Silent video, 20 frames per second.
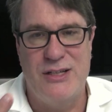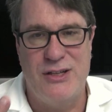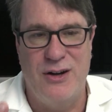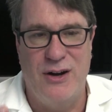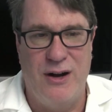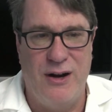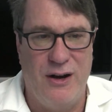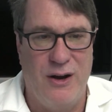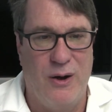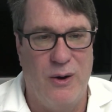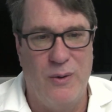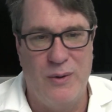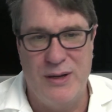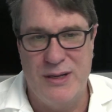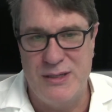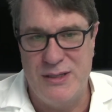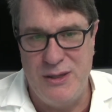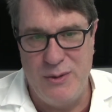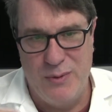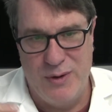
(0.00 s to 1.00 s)
scenario
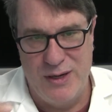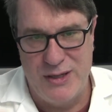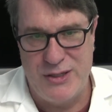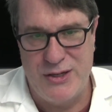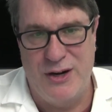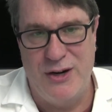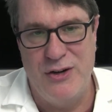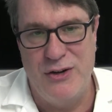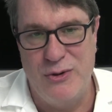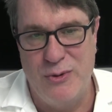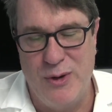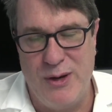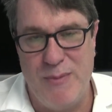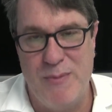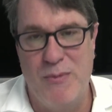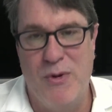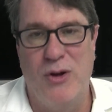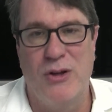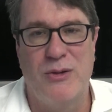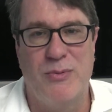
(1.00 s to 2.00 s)
is you want to start
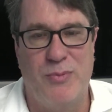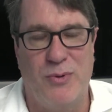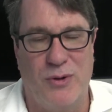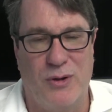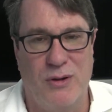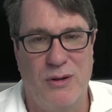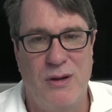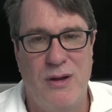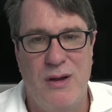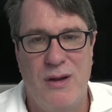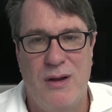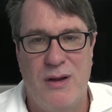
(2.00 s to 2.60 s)
doing multiple,